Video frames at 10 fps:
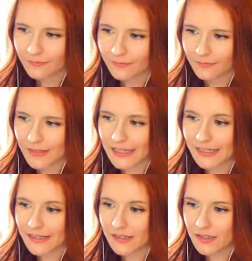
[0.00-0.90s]
Is it
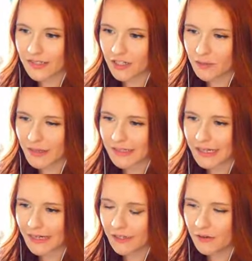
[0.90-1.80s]
because they're such big
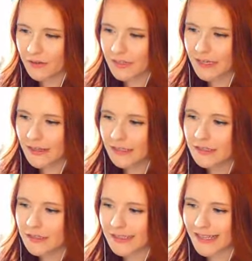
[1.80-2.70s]
dinos? I think
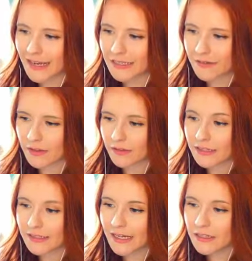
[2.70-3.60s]
the size of the
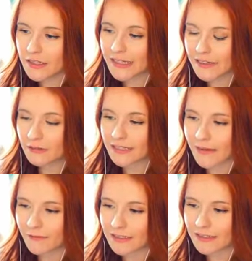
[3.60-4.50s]
size of the dino
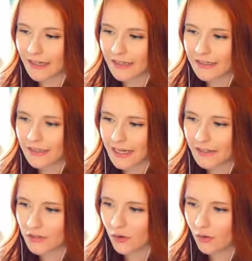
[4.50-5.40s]
definitely does take
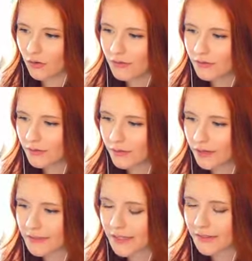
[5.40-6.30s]
a toll. Oh, I was like